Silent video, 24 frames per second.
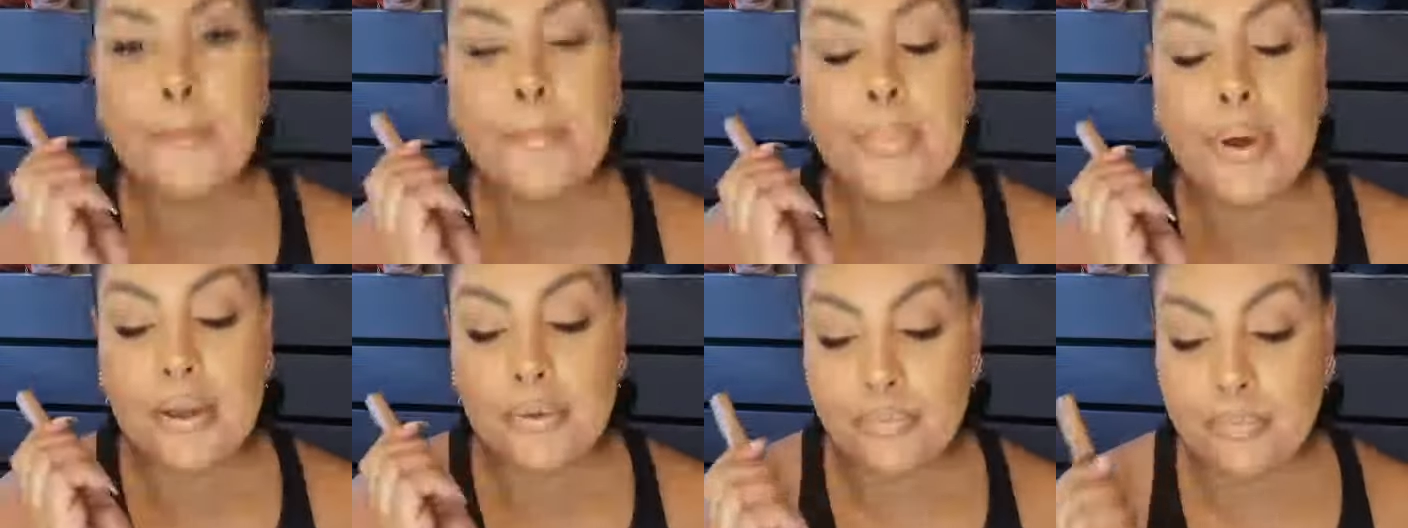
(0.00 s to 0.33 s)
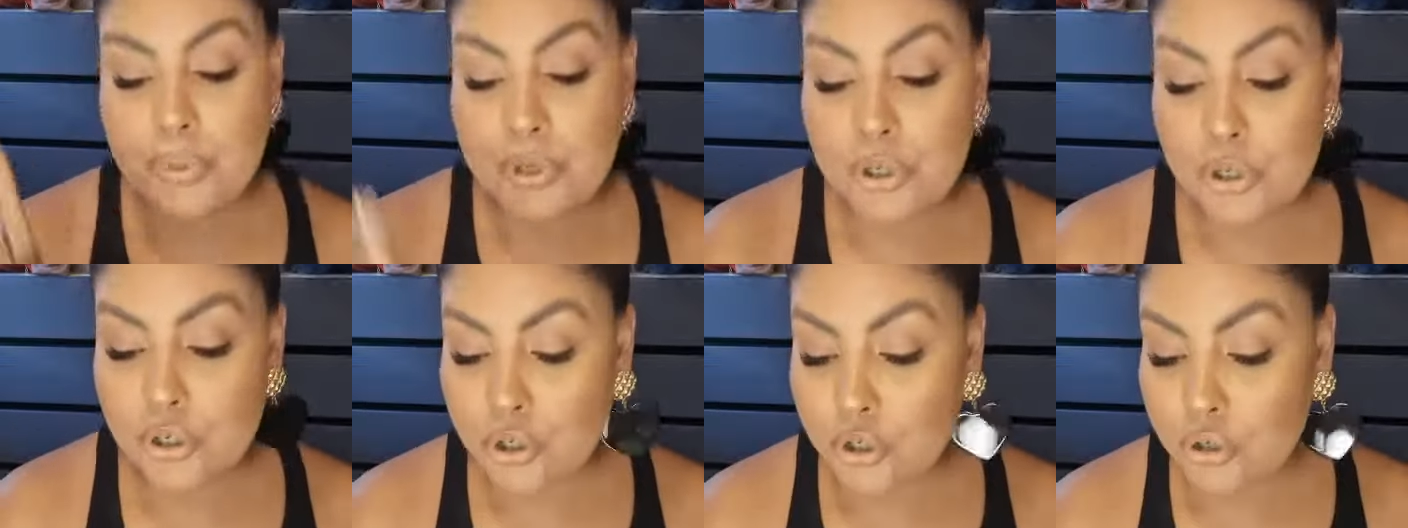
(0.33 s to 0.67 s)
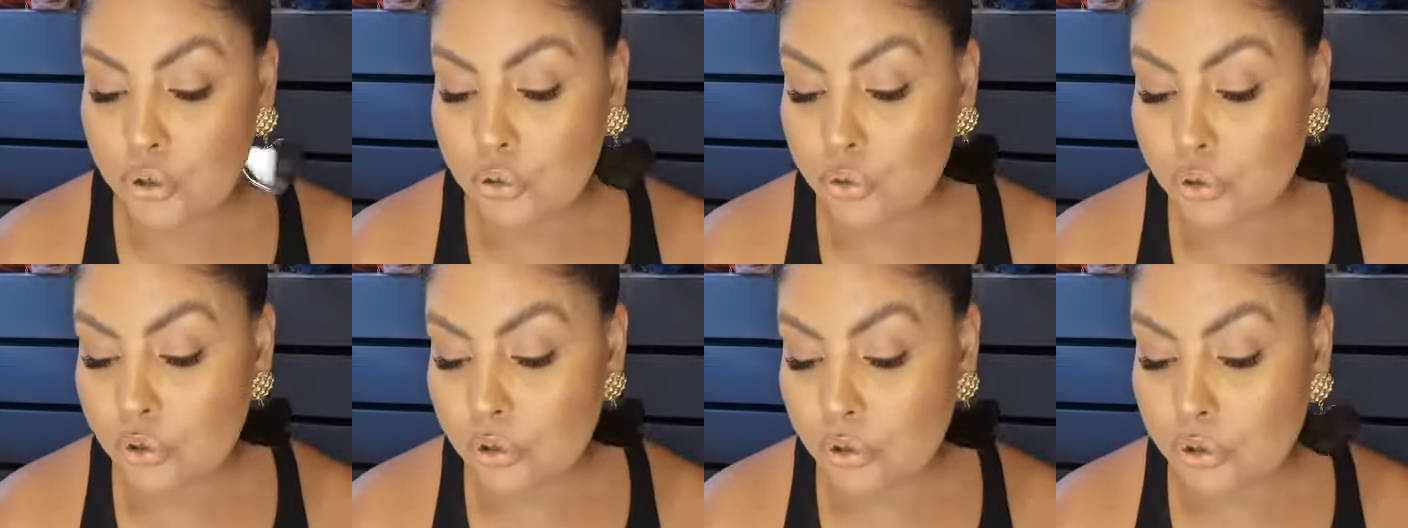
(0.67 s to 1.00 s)
but be
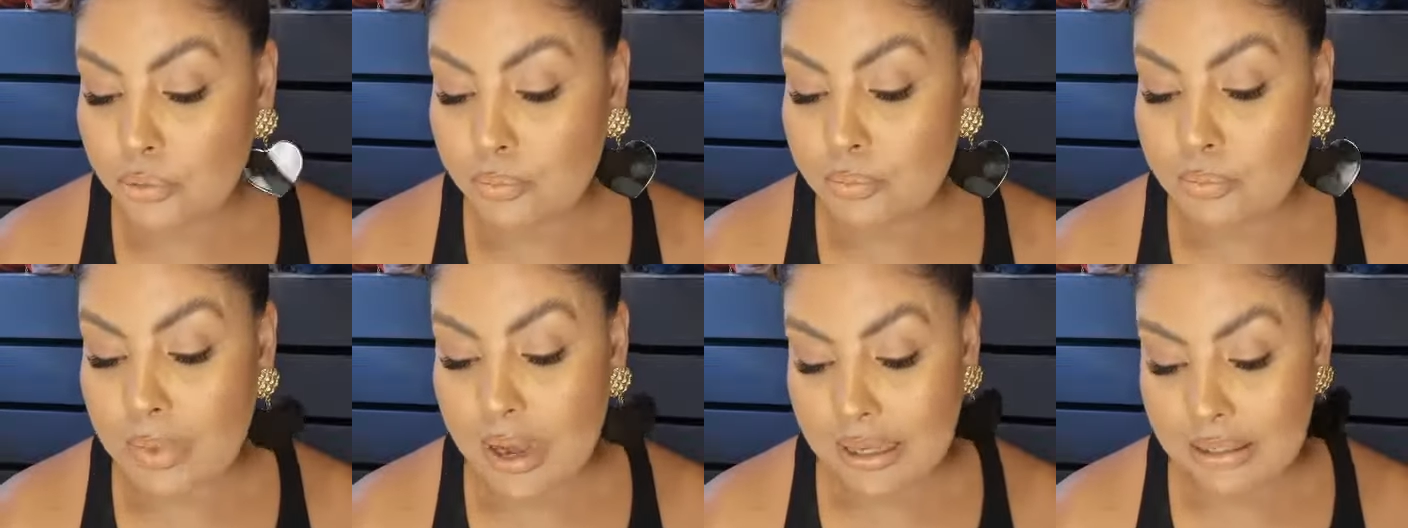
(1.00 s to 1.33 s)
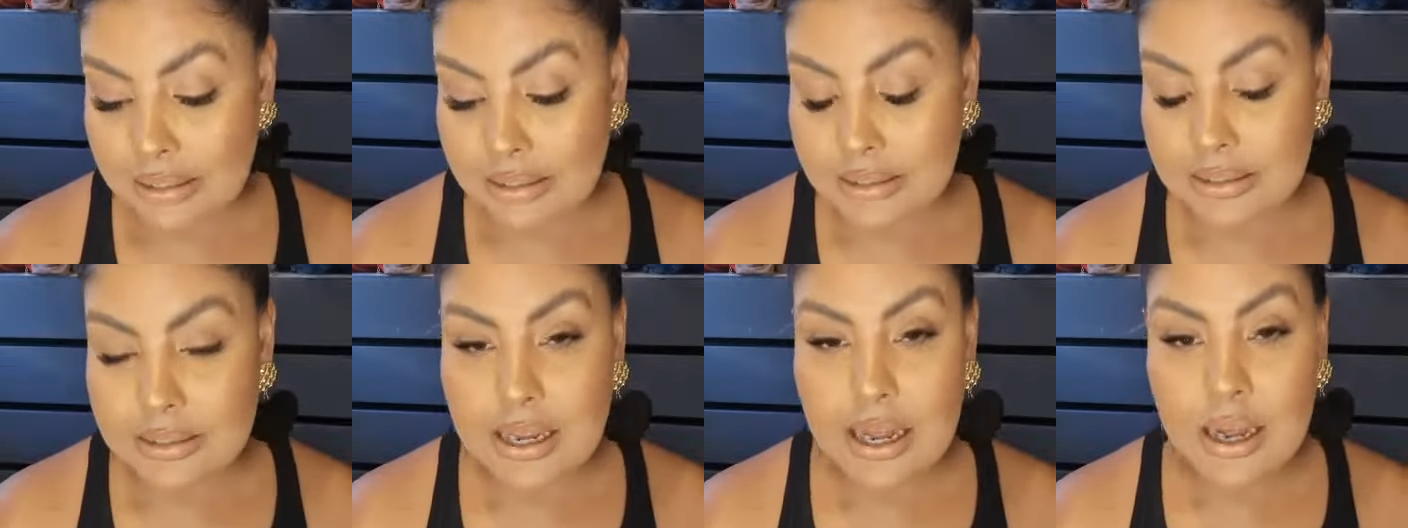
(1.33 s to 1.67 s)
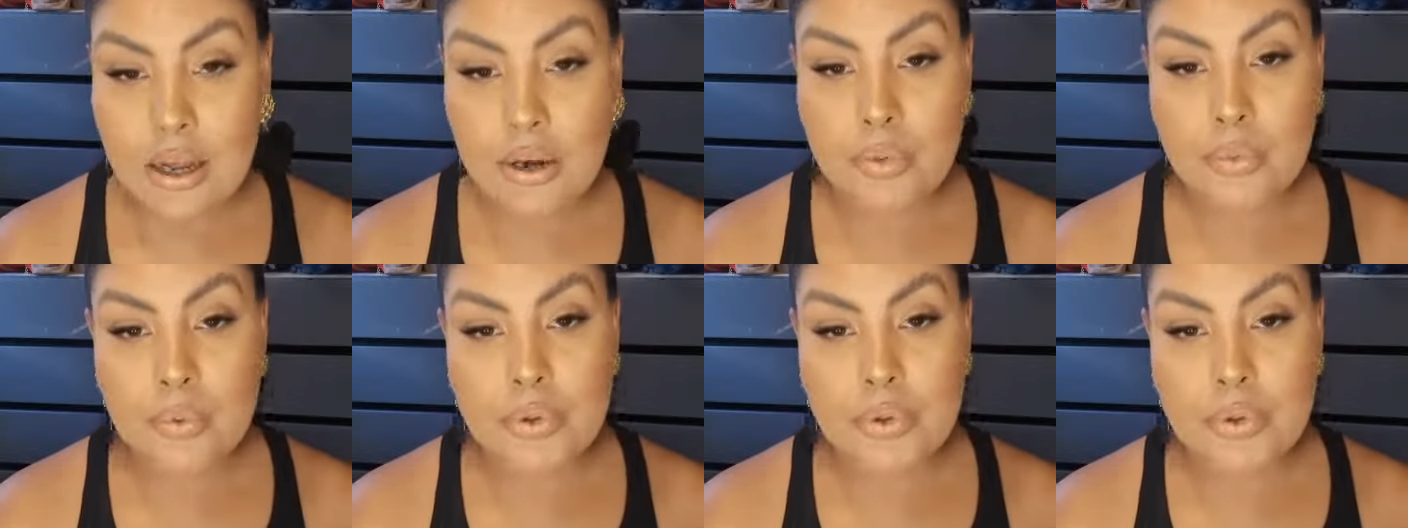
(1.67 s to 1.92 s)
sure to matte it down